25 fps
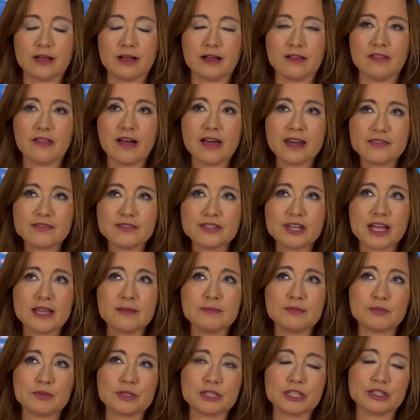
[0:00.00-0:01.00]
a lot of
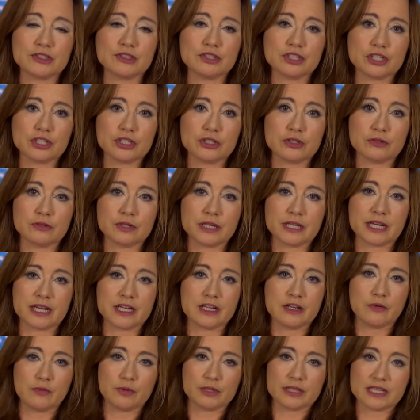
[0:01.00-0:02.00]
times, what they'll do, and I
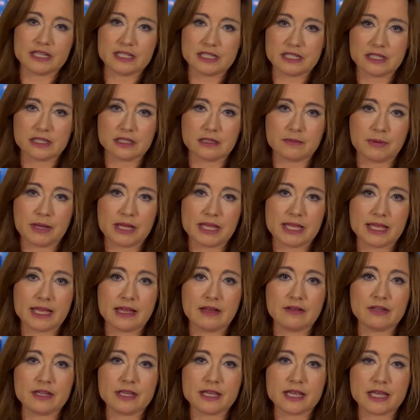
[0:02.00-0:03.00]
know what they did in the Pike
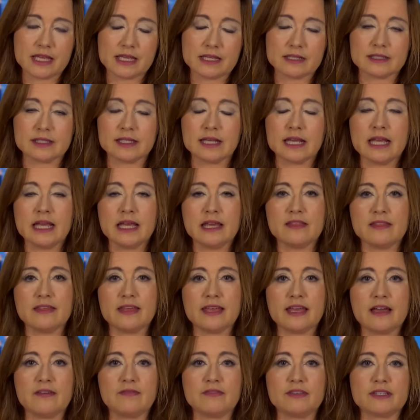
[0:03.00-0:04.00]
County case, they
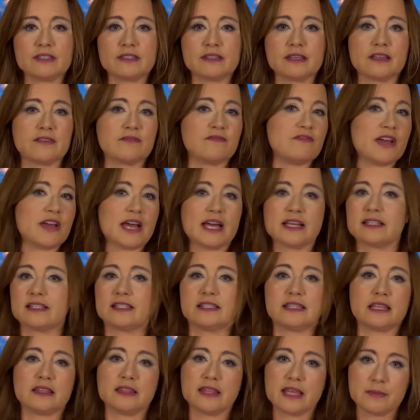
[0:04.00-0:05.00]
have this like vest
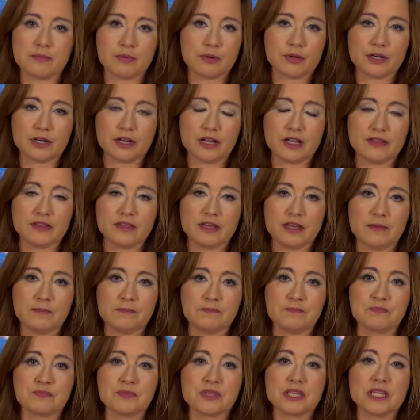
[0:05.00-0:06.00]
that they put on them
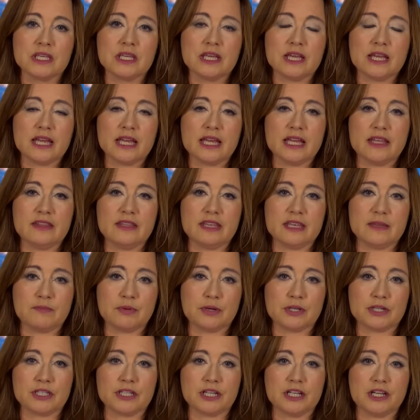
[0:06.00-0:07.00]
and they
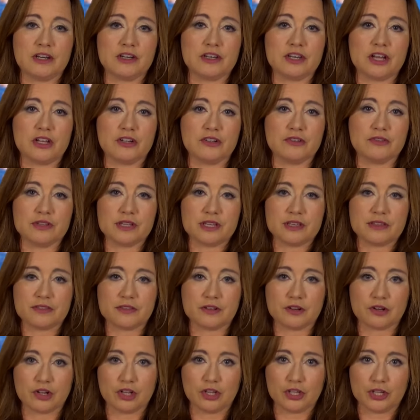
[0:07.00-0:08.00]
put it on underneath
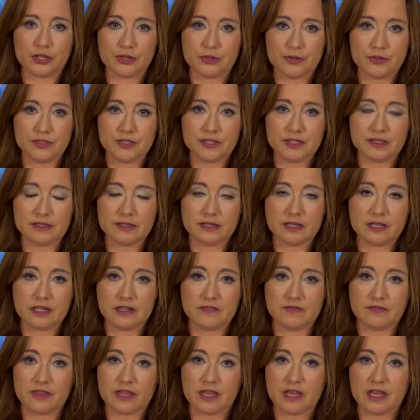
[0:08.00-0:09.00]
their clothes. And
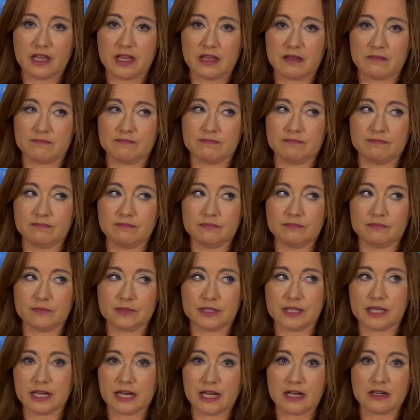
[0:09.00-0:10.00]
if they
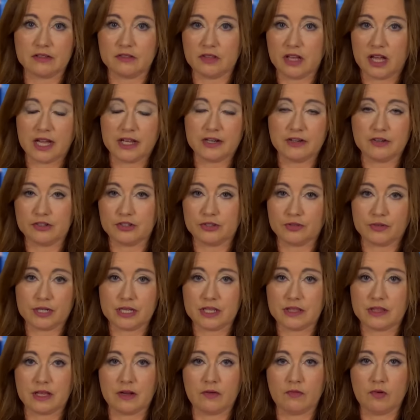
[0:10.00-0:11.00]
get out of line or do
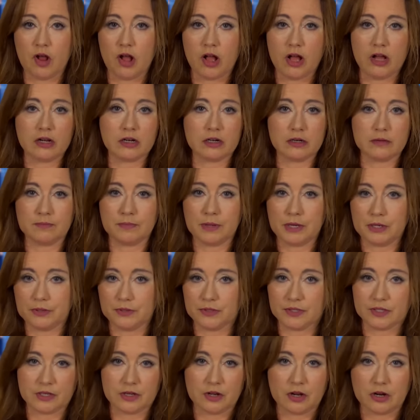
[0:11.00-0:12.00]
anything wrong or pose
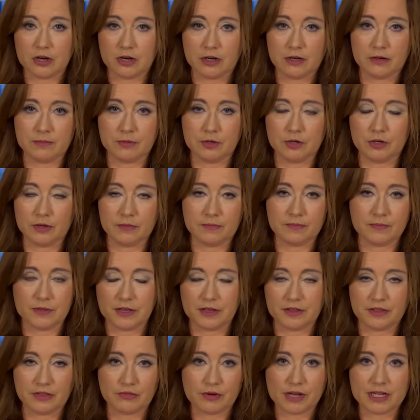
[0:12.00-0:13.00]
a harm or a, a
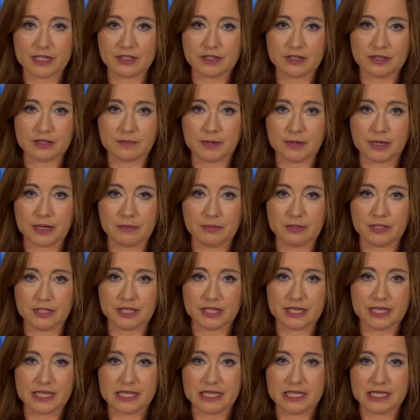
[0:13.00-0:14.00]
threat to the public
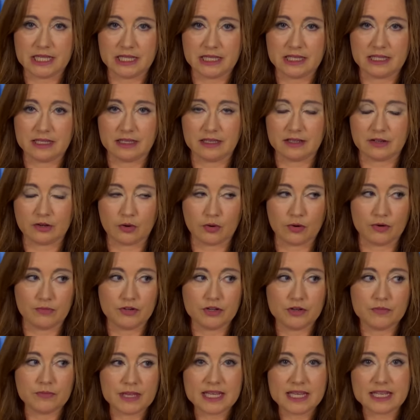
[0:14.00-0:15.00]
in the
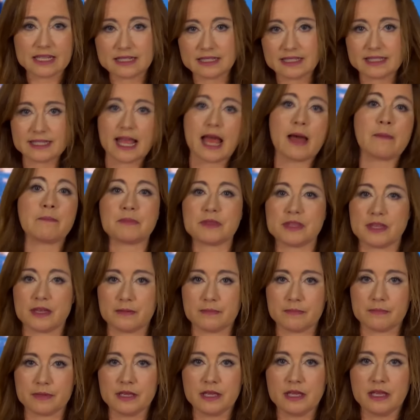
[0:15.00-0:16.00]
courtroom, they can zap
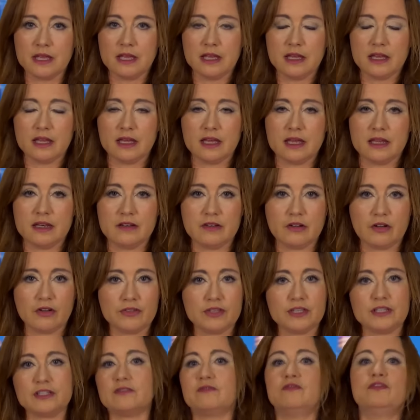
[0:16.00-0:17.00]
them. Mm. And all
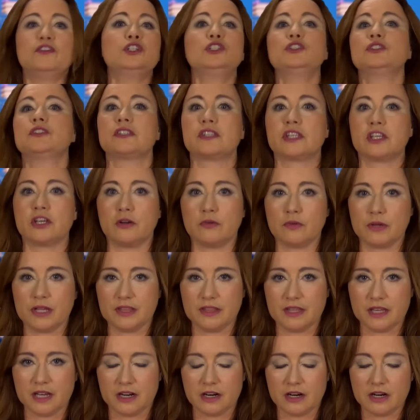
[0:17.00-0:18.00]
these mm. volts go in
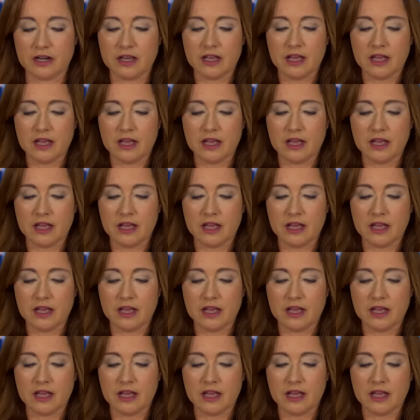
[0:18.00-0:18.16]
there.